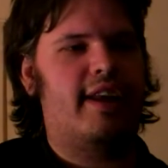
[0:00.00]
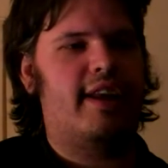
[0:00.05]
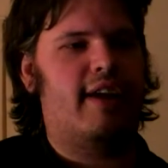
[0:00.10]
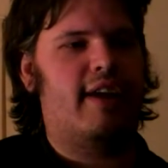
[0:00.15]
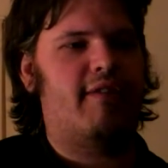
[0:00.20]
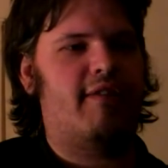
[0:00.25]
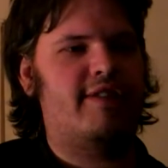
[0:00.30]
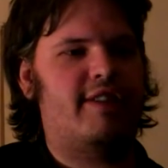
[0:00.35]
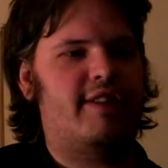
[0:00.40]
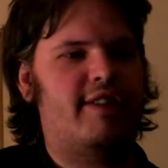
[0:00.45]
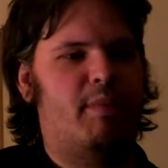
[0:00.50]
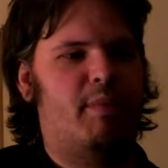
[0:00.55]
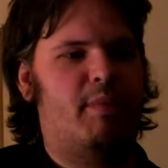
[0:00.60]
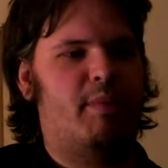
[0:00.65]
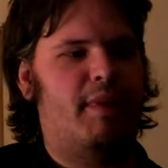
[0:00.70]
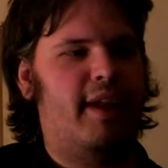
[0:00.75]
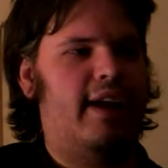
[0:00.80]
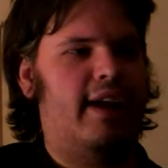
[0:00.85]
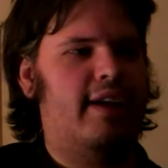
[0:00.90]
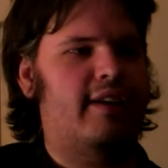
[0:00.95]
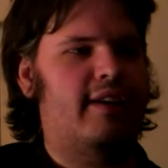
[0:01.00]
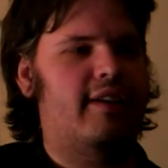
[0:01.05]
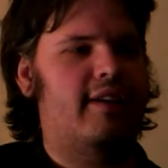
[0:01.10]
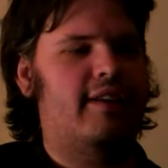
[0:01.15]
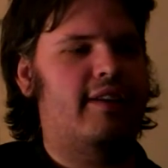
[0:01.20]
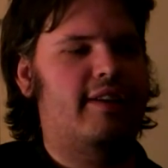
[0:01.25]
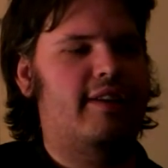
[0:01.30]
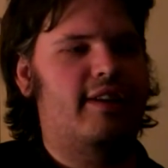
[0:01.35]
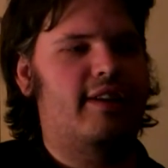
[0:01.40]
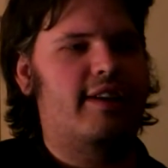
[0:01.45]
and that was the
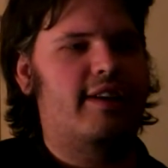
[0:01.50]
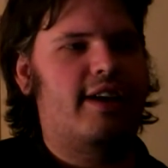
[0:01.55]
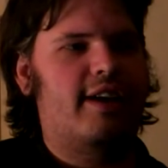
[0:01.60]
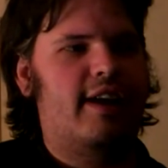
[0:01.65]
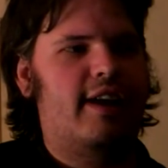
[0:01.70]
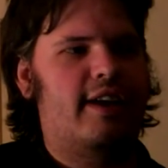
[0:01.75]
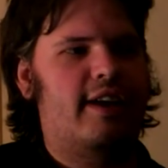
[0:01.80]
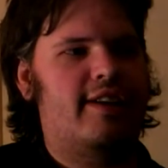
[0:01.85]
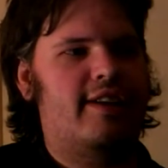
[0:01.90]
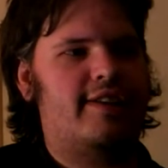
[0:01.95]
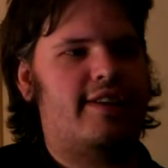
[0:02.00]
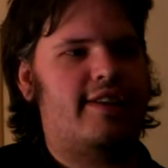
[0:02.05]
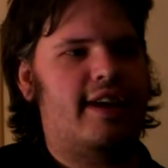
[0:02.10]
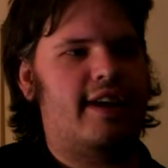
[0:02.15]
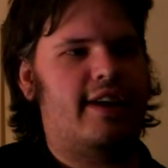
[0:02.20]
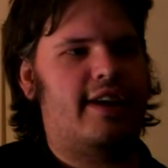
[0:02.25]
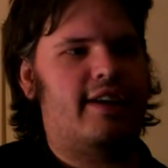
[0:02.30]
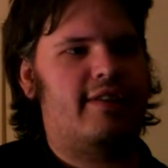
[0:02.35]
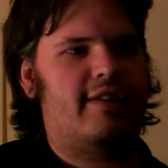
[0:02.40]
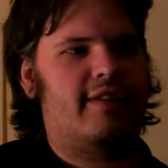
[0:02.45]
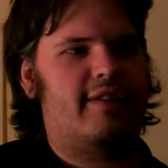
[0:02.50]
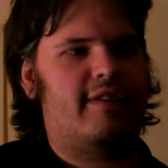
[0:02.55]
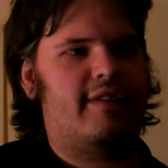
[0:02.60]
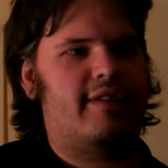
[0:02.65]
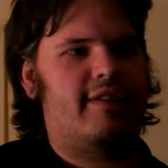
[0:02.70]
plan. And it's like,